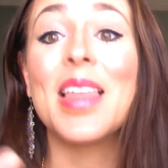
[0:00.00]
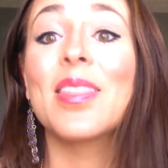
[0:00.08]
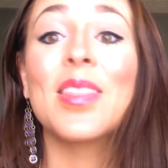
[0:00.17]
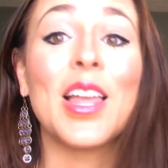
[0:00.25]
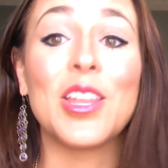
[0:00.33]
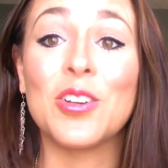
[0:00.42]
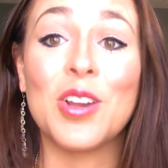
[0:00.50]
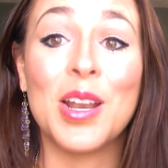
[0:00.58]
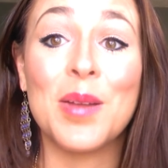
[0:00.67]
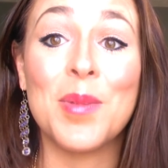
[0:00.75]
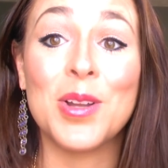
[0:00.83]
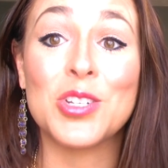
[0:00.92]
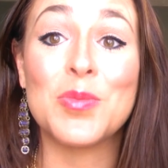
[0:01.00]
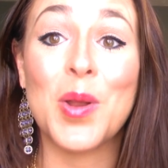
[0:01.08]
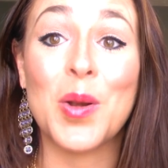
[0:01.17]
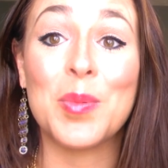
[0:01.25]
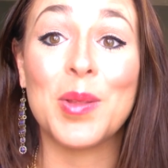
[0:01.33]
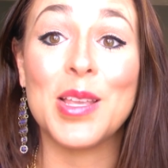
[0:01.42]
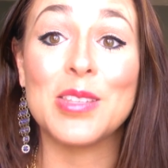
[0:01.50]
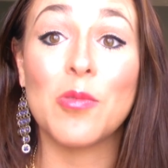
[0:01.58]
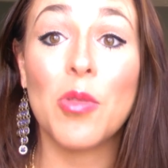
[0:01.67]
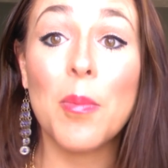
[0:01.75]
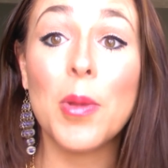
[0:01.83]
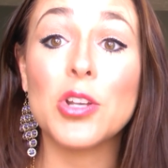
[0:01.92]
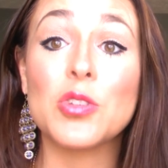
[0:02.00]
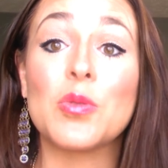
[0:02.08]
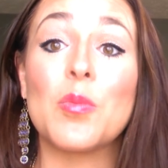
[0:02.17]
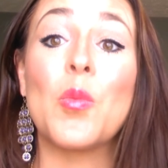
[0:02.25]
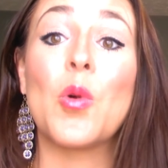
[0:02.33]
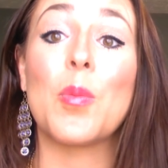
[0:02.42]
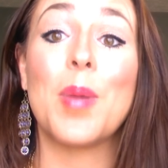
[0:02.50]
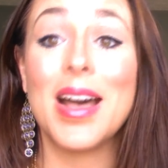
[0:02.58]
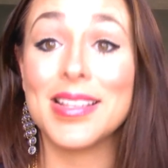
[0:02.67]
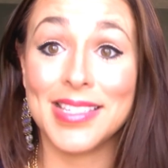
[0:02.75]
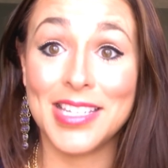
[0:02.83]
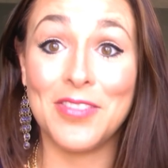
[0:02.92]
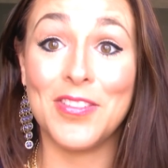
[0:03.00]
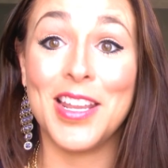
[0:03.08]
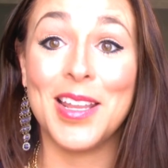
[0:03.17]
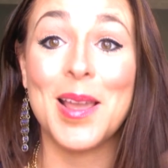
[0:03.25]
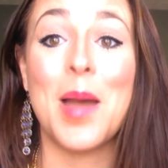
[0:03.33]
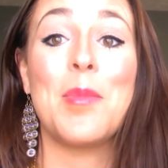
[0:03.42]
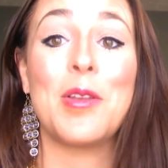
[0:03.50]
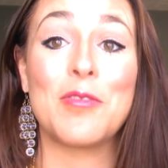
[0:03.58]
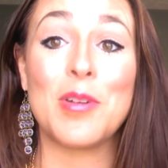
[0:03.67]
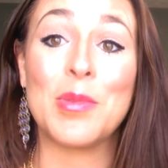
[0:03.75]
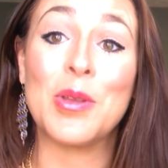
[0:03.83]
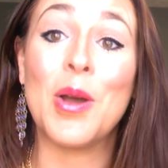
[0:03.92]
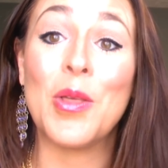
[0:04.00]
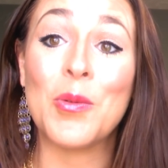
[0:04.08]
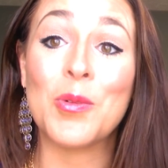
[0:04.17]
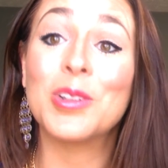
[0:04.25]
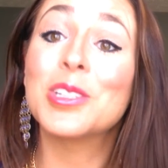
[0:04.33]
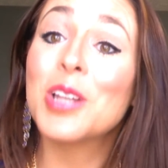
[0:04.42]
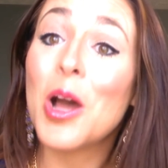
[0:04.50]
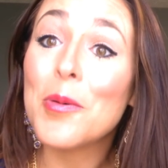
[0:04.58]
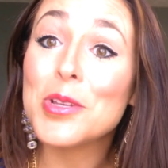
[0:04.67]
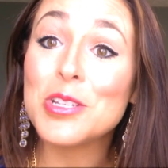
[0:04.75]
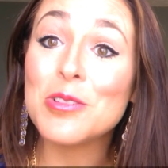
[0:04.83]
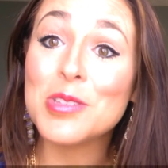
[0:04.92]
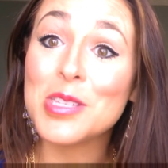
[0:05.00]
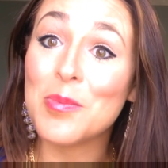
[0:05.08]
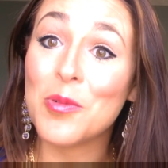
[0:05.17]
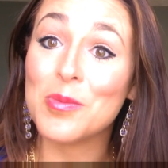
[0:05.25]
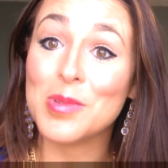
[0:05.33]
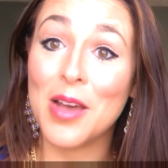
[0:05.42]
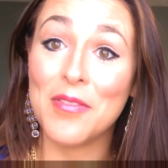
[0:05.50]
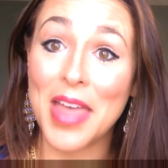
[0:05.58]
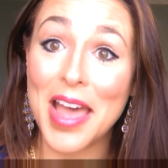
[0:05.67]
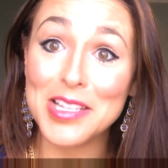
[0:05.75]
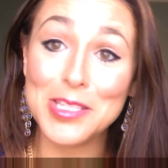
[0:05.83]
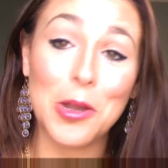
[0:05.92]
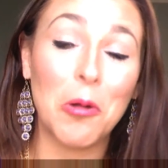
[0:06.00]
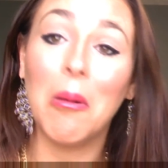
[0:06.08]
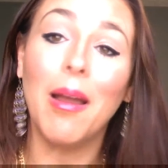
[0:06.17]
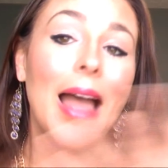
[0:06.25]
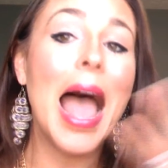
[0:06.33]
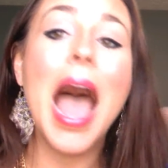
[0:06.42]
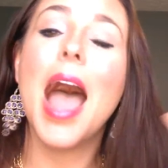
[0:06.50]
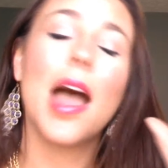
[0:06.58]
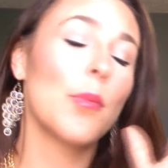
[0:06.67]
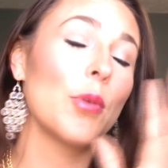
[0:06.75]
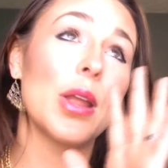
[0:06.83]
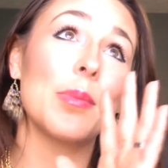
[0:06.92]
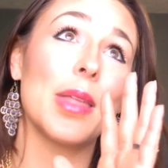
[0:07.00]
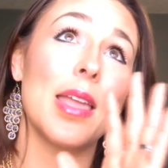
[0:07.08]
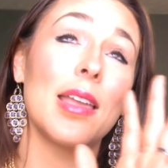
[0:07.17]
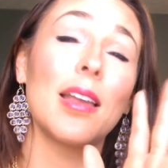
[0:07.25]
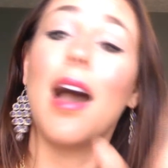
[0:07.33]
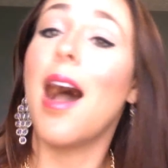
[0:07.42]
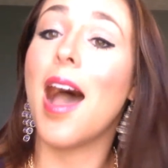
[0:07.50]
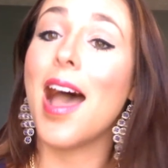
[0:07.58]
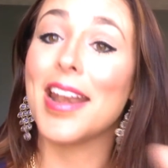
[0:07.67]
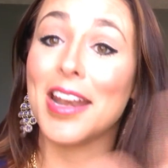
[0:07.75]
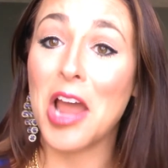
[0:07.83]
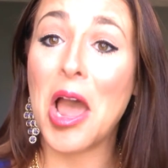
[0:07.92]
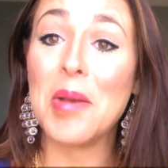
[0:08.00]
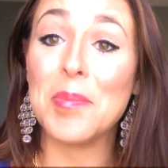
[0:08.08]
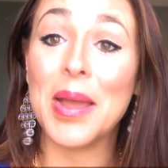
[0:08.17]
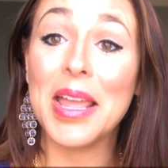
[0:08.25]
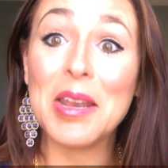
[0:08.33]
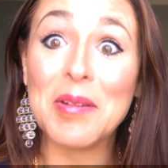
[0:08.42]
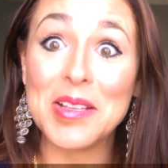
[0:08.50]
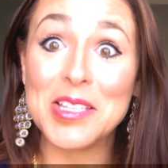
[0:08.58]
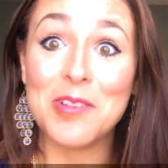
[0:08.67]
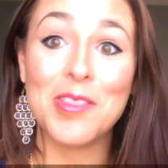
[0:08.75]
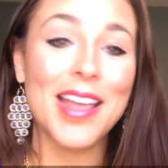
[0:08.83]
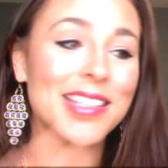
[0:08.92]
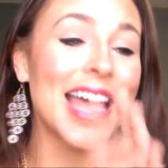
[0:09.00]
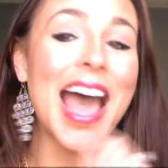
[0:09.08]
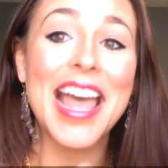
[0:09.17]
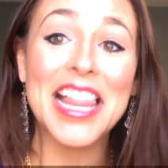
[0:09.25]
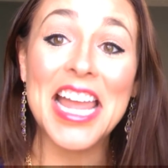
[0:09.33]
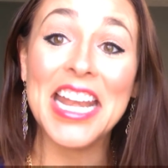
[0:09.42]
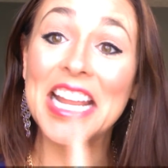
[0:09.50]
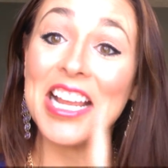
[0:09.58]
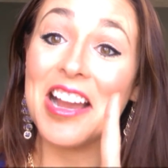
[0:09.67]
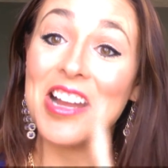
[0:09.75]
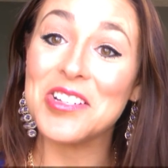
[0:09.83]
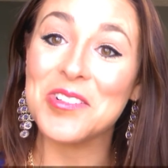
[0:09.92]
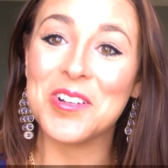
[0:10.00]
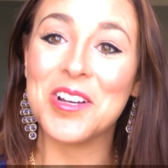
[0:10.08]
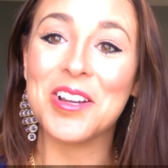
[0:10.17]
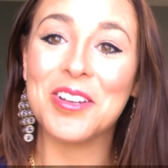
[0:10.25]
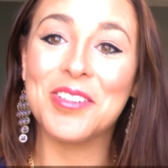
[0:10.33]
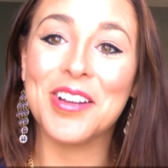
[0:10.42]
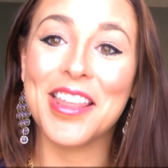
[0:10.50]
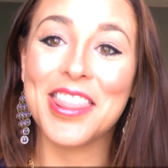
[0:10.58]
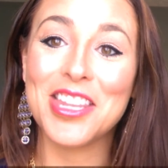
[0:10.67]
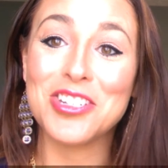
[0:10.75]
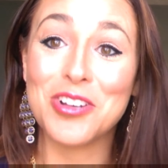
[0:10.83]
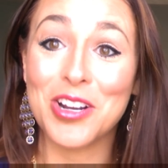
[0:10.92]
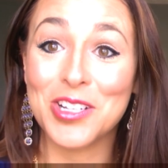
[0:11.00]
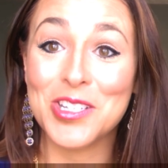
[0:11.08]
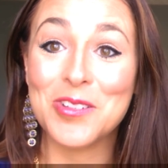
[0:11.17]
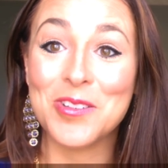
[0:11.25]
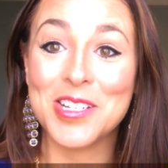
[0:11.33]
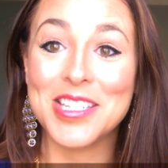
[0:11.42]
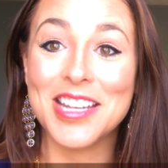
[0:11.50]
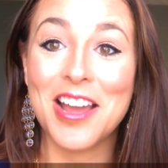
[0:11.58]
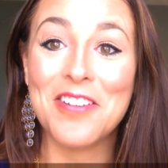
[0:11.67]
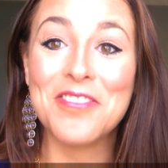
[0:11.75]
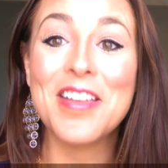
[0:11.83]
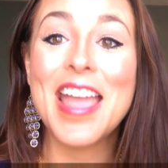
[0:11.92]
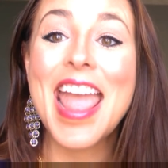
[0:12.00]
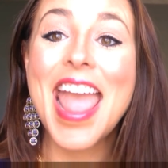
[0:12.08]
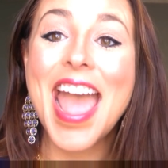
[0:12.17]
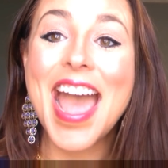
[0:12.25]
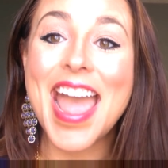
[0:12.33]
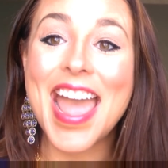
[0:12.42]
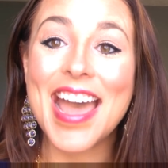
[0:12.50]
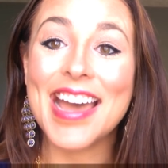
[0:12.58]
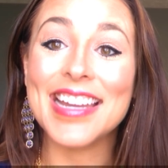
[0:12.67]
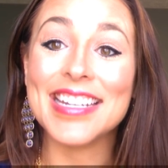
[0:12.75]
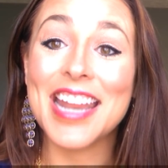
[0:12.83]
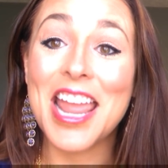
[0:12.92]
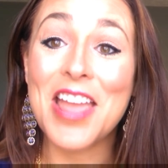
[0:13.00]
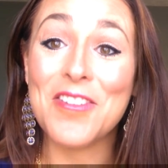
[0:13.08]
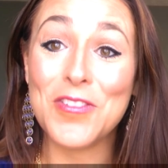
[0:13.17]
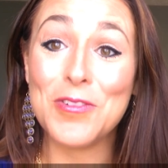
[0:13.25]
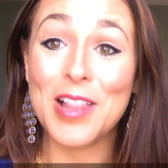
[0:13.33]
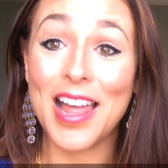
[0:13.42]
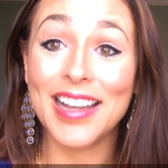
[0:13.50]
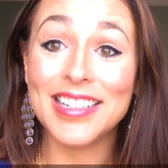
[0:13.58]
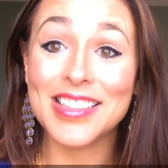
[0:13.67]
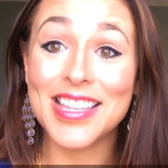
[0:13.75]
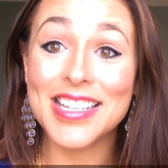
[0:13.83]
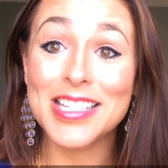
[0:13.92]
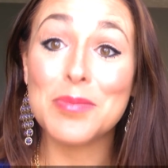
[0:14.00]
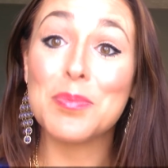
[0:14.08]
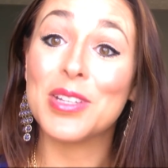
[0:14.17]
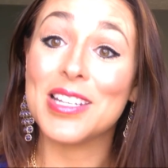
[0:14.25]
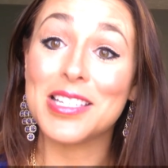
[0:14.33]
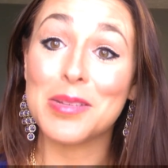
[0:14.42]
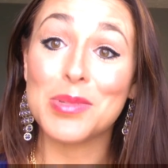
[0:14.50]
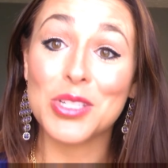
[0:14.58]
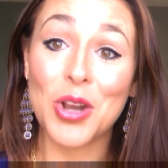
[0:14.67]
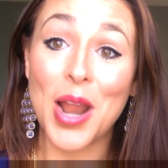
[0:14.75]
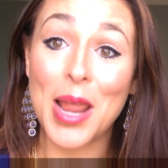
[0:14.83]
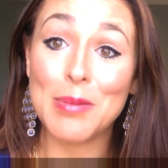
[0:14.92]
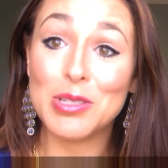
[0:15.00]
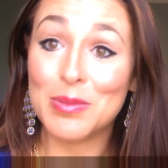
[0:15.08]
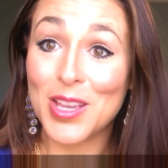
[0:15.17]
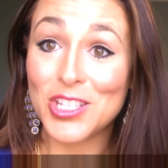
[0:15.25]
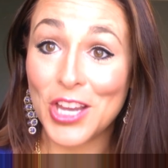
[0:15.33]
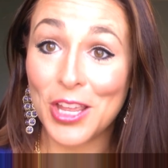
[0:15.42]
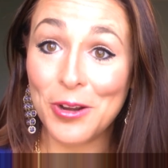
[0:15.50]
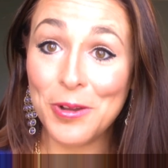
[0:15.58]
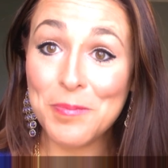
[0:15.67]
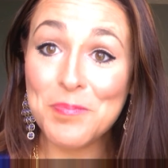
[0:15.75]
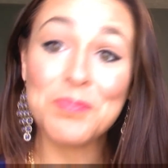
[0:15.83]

like you're in a much better place with a much more positivity coming from you. And the world could always use some of that. So I'm rambling on and on. But anyway, so that's highlighting, contouring with Drugstore stuff. And if you liked this, please subscribe to my channel,